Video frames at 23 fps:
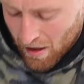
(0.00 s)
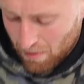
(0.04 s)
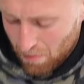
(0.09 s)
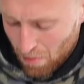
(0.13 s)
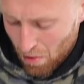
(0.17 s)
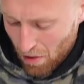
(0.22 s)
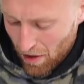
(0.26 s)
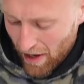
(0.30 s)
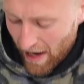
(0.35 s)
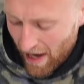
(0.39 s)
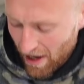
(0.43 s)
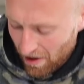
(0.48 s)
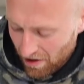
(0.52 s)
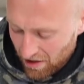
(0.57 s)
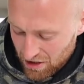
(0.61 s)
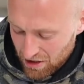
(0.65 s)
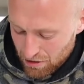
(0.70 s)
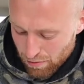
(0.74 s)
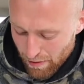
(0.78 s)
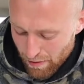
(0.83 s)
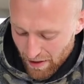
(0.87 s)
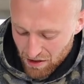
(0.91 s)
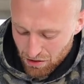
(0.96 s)
Bulgarian
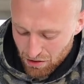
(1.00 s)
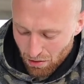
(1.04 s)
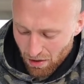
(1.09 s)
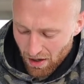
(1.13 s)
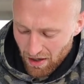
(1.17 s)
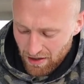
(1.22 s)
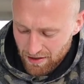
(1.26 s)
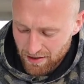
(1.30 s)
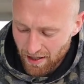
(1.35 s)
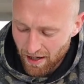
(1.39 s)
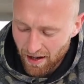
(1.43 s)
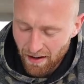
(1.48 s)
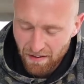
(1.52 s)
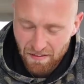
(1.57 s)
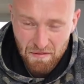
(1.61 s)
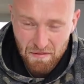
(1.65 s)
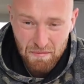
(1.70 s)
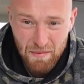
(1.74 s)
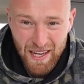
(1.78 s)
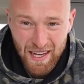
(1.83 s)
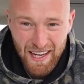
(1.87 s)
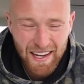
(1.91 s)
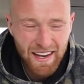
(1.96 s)
split squats. For
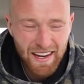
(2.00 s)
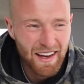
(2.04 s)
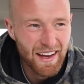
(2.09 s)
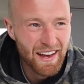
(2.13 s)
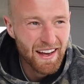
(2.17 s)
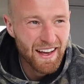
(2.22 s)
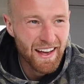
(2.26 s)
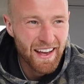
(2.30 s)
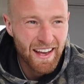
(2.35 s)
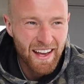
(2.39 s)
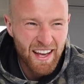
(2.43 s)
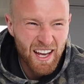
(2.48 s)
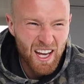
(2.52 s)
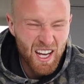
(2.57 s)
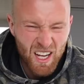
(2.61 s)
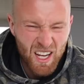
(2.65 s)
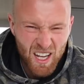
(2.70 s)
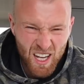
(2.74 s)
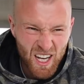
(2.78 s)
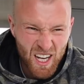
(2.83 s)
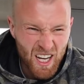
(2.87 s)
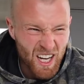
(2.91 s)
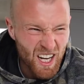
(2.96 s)
me,
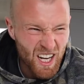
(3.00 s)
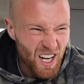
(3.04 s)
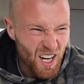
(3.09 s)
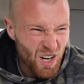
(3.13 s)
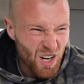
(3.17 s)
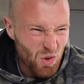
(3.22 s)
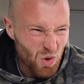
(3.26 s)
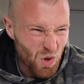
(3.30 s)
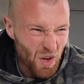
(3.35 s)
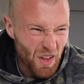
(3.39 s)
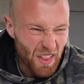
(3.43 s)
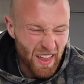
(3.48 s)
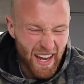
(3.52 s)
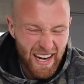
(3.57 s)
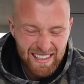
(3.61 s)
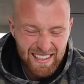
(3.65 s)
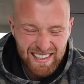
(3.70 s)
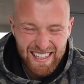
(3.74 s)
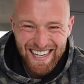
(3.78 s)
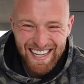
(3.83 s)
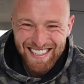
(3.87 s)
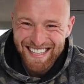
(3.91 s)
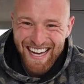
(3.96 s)
one of the
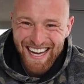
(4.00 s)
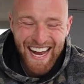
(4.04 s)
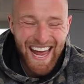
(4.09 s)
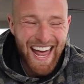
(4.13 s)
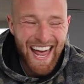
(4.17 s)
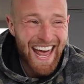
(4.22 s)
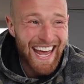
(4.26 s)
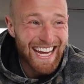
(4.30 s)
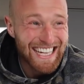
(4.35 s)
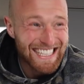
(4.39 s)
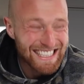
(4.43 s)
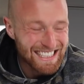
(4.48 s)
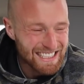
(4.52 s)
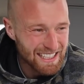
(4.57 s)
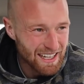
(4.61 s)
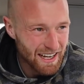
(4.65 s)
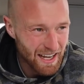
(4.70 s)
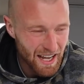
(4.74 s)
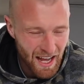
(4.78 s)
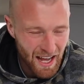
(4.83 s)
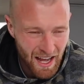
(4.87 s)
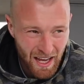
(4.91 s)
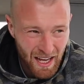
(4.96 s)
exercises I hate,
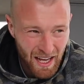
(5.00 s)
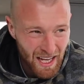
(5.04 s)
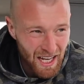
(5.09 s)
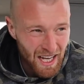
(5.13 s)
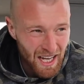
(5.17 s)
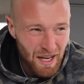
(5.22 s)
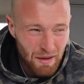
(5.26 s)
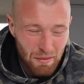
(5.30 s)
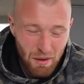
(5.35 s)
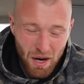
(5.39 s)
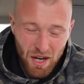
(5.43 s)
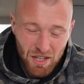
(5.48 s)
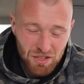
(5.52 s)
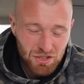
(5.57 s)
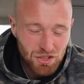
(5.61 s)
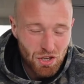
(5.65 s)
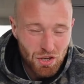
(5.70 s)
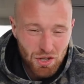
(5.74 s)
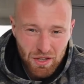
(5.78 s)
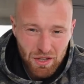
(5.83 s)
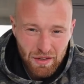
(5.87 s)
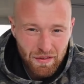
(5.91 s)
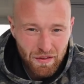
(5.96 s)
but are
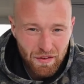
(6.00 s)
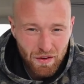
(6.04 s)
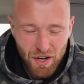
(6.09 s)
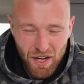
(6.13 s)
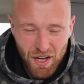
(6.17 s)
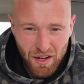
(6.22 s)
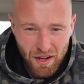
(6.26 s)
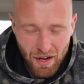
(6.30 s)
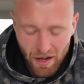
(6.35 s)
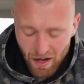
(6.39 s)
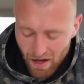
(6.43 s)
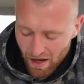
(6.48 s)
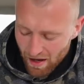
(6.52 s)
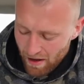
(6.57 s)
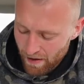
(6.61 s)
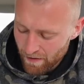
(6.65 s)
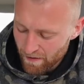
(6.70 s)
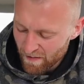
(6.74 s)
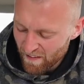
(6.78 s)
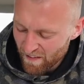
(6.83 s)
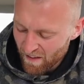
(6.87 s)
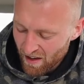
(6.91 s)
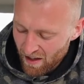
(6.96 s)
so good for you.
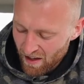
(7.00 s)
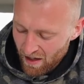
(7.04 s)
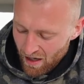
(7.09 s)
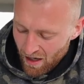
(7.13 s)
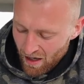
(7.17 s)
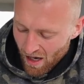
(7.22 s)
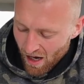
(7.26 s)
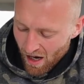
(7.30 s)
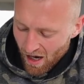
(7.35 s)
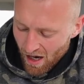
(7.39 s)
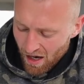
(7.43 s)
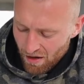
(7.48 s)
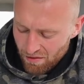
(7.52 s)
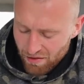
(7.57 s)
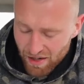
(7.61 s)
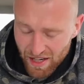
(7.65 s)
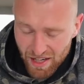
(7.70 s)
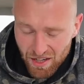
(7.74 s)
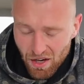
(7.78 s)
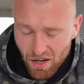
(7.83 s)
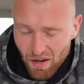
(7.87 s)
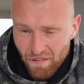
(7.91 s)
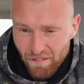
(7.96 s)

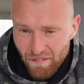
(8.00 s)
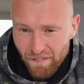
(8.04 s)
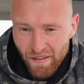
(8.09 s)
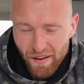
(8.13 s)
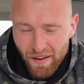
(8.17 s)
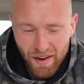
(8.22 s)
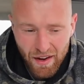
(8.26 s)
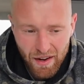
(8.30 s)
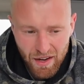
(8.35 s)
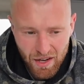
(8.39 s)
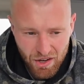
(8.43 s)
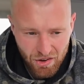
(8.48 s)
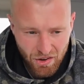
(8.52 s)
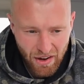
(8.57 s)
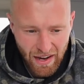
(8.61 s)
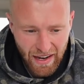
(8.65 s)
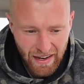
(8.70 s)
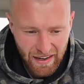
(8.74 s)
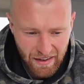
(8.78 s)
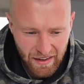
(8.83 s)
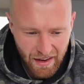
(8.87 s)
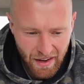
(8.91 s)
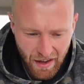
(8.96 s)
Really good for
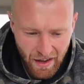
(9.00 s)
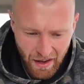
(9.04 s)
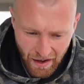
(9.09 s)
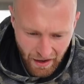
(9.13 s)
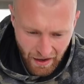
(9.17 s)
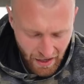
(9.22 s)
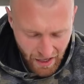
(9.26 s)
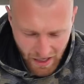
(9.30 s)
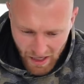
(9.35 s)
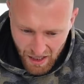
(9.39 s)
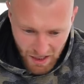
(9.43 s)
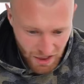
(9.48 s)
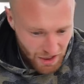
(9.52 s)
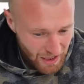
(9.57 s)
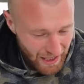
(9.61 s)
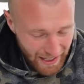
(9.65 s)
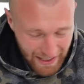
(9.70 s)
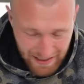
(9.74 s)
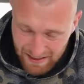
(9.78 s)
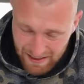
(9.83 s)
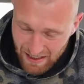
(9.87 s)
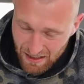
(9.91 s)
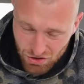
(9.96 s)
creating,
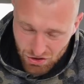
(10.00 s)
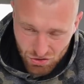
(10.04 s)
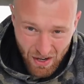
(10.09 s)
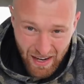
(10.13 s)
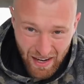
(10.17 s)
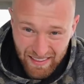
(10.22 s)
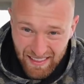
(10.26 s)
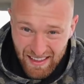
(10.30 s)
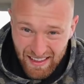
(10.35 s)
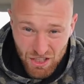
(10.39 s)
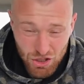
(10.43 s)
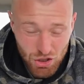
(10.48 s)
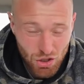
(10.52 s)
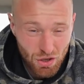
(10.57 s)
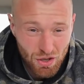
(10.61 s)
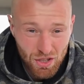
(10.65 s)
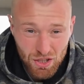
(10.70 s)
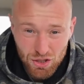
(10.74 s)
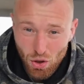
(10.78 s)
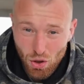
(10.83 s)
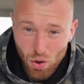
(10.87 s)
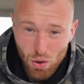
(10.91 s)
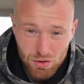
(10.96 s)
like I said, strength,
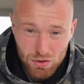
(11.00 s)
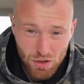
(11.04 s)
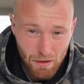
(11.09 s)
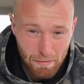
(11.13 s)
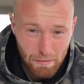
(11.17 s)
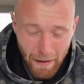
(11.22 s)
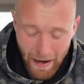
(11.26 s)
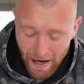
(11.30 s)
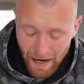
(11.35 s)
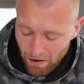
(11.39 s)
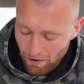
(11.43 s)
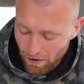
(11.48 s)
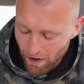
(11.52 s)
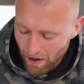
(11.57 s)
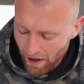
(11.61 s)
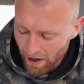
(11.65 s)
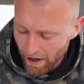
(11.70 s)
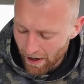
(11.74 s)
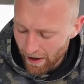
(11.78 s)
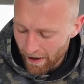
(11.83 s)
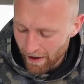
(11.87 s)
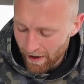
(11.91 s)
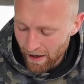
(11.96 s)
endurance, also power.
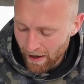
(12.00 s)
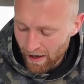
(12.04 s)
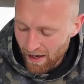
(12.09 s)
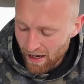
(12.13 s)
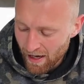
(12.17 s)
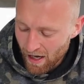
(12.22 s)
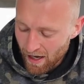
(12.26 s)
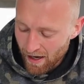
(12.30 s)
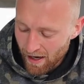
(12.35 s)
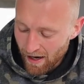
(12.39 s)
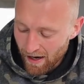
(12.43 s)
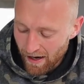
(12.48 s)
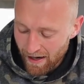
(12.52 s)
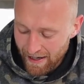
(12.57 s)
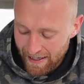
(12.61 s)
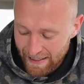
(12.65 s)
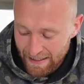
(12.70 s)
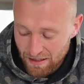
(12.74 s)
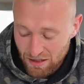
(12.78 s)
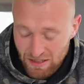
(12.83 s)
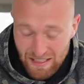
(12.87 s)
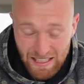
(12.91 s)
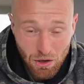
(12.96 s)

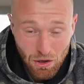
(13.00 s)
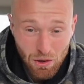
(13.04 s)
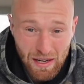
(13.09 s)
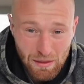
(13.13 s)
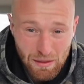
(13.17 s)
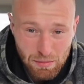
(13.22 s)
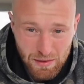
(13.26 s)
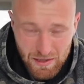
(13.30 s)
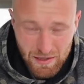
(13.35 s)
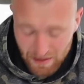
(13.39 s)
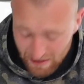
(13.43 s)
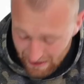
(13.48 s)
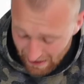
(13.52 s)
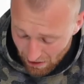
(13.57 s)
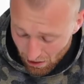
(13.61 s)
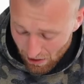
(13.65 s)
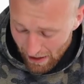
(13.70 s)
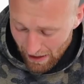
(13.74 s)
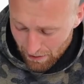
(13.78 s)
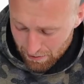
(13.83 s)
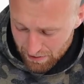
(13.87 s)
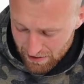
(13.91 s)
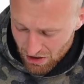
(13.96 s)
in a single
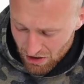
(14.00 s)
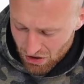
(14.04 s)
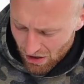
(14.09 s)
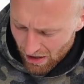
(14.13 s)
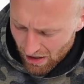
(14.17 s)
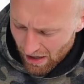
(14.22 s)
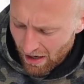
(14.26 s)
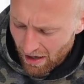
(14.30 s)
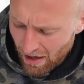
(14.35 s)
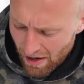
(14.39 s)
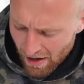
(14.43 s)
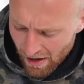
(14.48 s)
leg position.